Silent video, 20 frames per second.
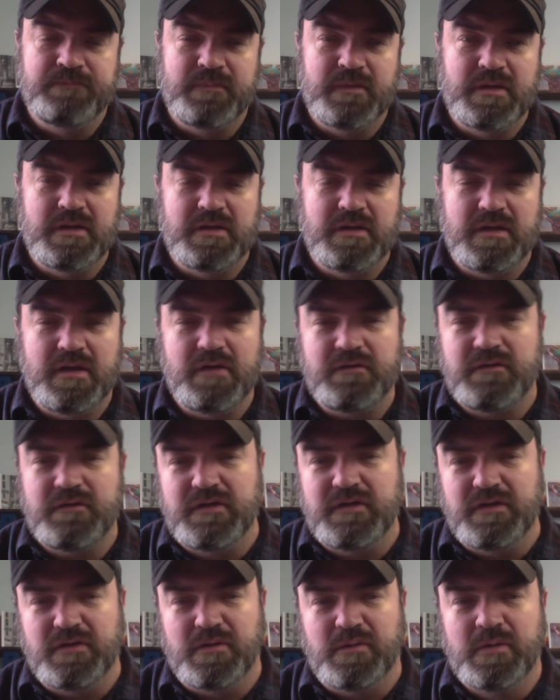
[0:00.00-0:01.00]
Here's the
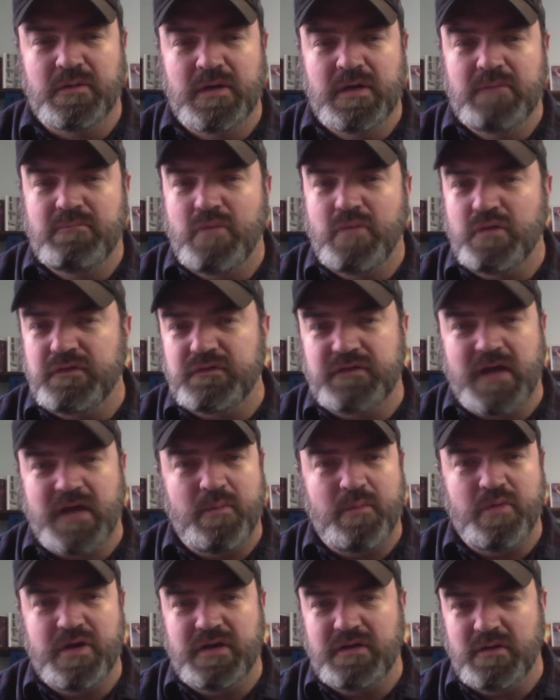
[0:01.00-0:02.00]
deal. Most of the time
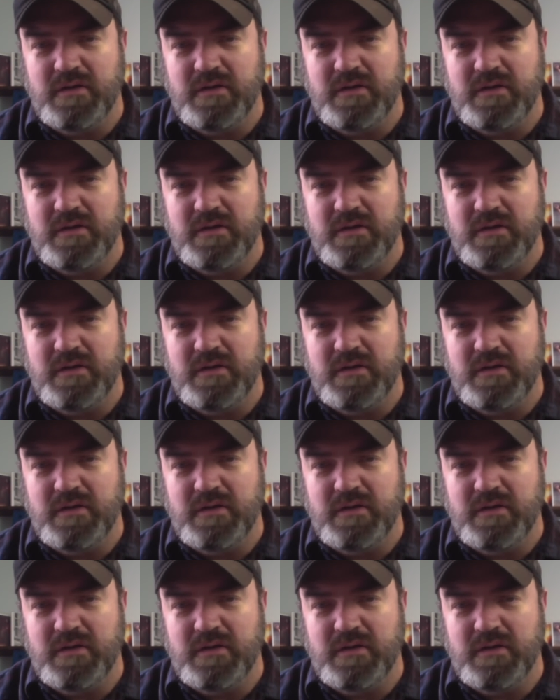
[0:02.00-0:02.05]
we